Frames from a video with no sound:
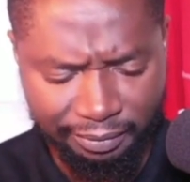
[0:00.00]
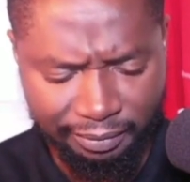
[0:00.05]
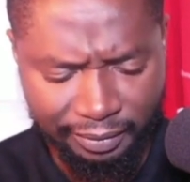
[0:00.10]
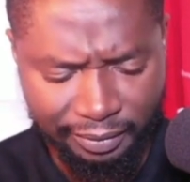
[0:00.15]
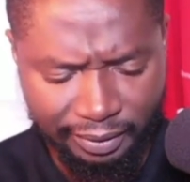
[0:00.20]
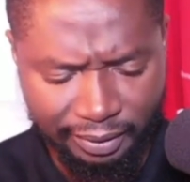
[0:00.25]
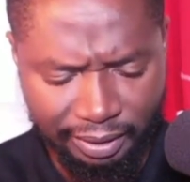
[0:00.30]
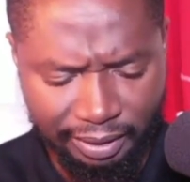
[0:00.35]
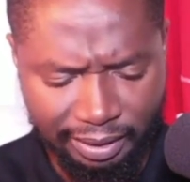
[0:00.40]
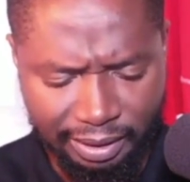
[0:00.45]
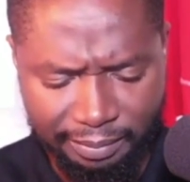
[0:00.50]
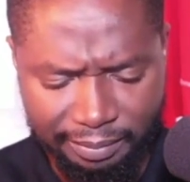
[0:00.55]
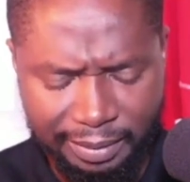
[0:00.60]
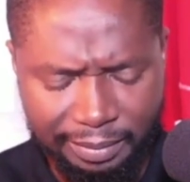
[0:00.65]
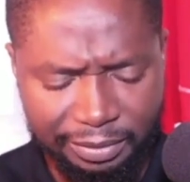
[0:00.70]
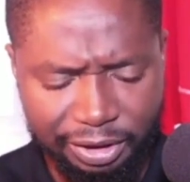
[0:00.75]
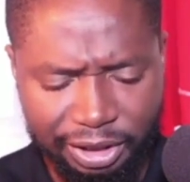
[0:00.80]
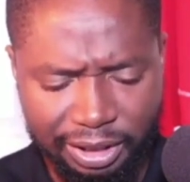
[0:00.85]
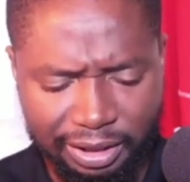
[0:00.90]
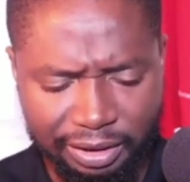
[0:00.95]
Let me
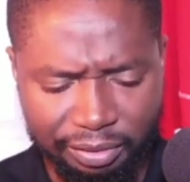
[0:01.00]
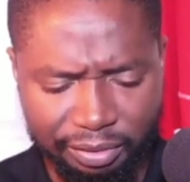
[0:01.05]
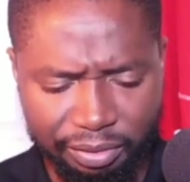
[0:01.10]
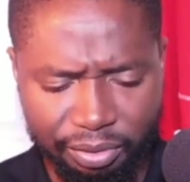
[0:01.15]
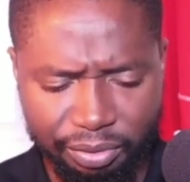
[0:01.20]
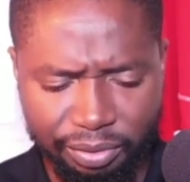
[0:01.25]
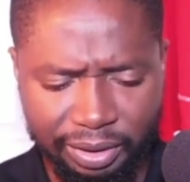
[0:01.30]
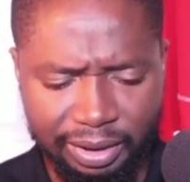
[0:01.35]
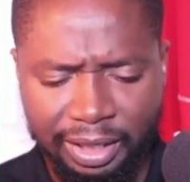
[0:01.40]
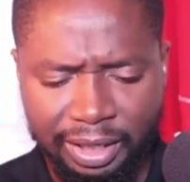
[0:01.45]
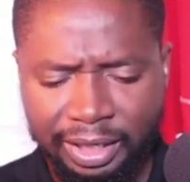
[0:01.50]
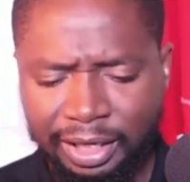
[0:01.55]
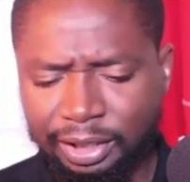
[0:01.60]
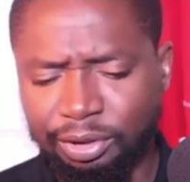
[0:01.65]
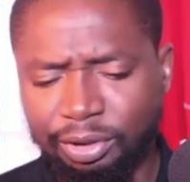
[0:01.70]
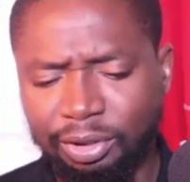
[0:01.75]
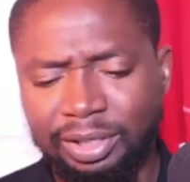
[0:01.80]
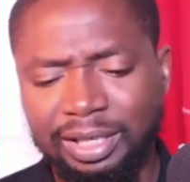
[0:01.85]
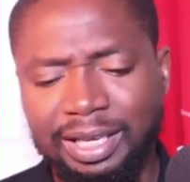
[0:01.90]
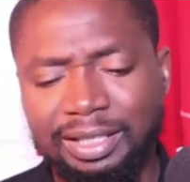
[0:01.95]
check it real quick. He scored
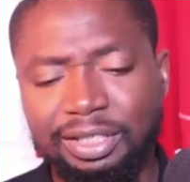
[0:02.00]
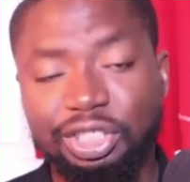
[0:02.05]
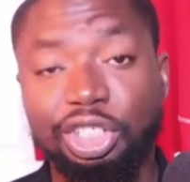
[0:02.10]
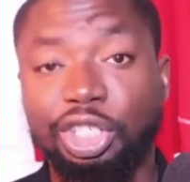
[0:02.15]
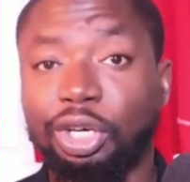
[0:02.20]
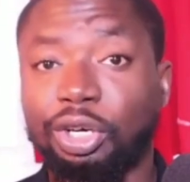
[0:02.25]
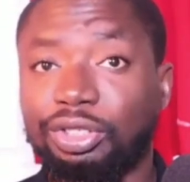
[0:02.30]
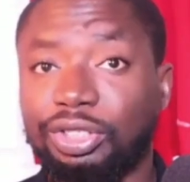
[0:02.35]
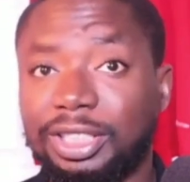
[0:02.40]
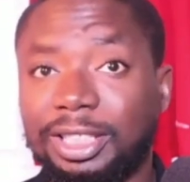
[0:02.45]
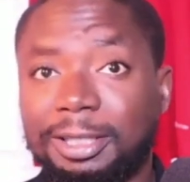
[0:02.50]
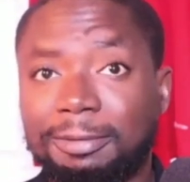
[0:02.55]
against Chelsea,